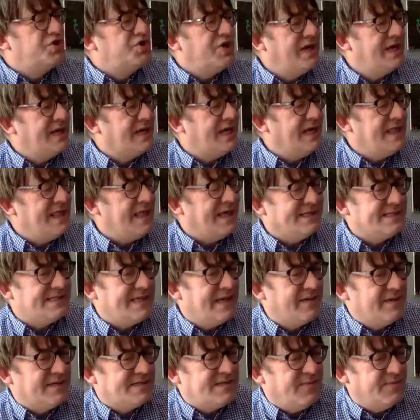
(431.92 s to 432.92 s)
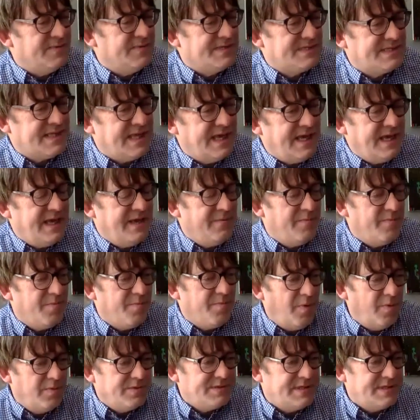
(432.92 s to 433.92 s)
drinking that thing? Because it was
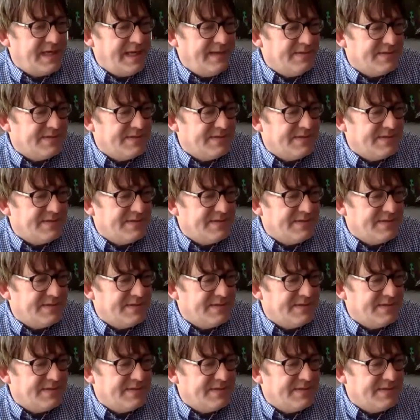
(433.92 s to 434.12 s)
what was the name?